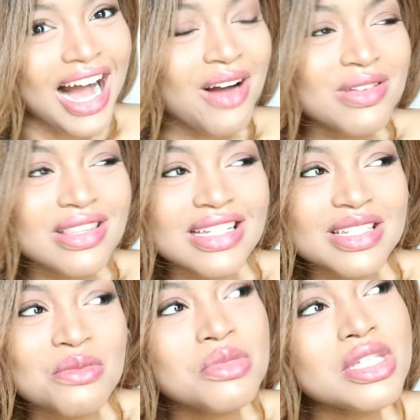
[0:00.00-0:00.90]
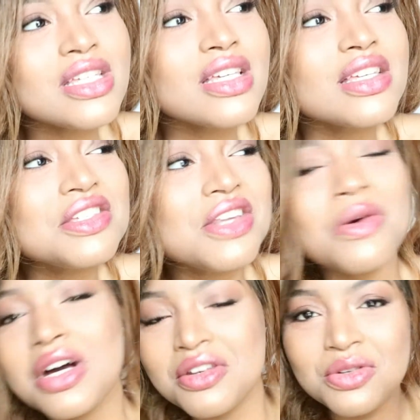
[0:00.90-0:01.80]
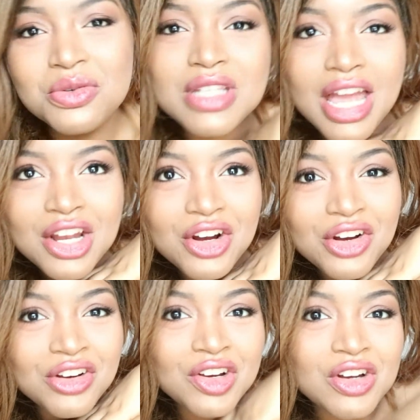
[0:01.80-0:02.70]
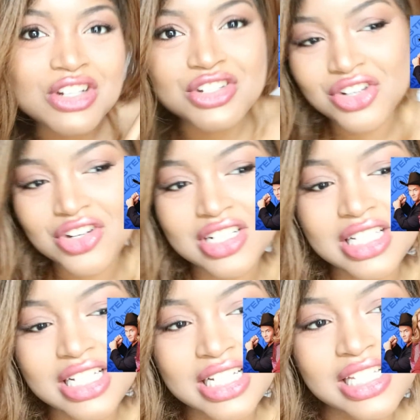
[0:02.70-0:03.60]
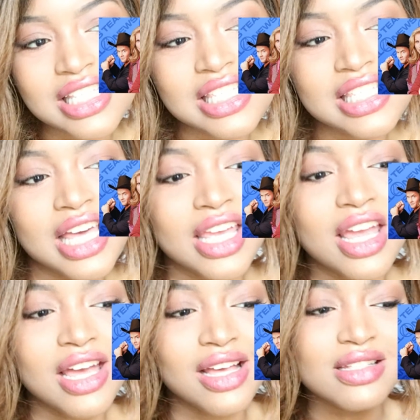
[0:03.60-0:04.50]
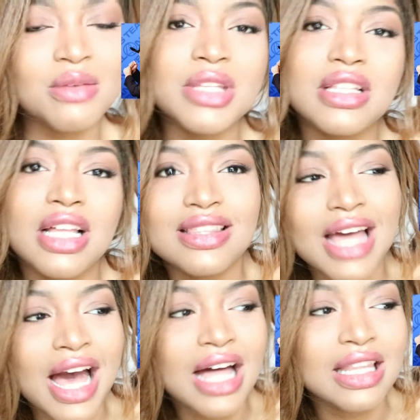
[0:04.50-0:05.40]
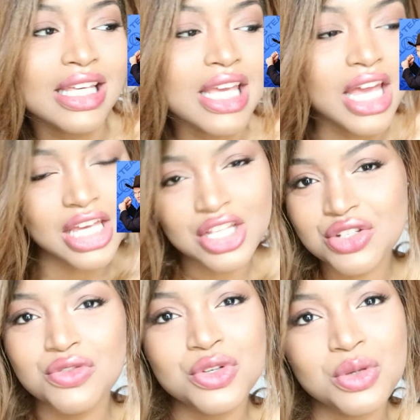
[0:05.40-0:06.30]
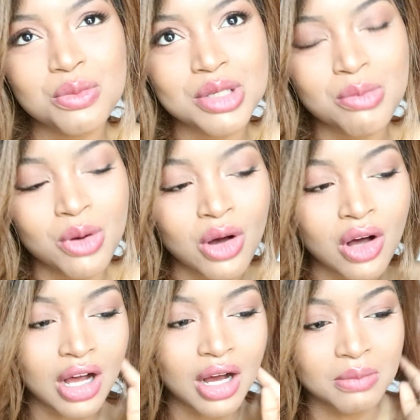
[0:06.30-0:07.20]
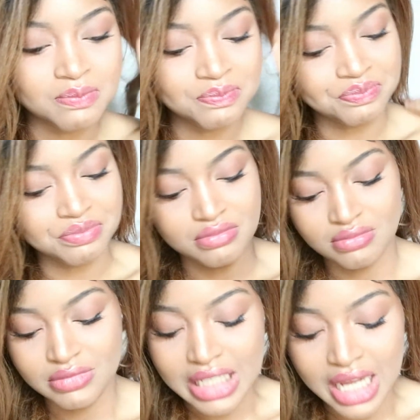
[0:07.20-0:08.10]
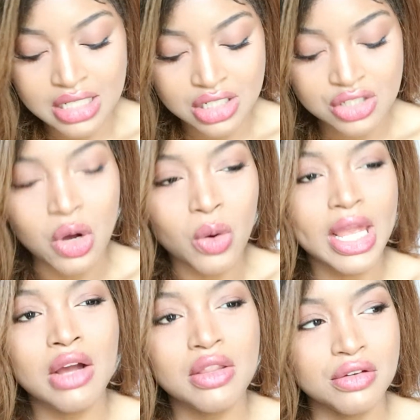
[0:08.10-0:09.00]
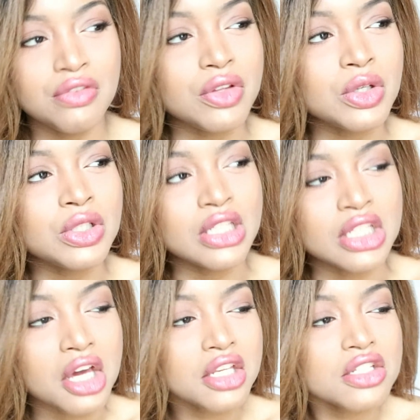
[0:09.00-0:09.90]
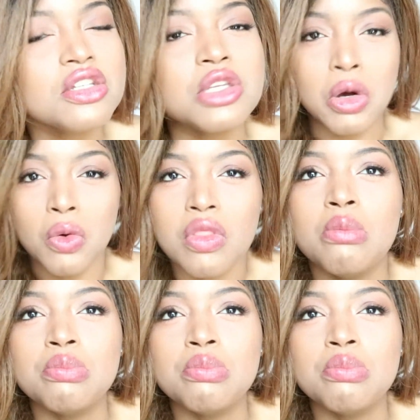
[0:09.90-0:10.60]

I'd like to be, you know, a news anchor, a journalist, like something like that, like interviewing people um, and just going out in the field and getting to know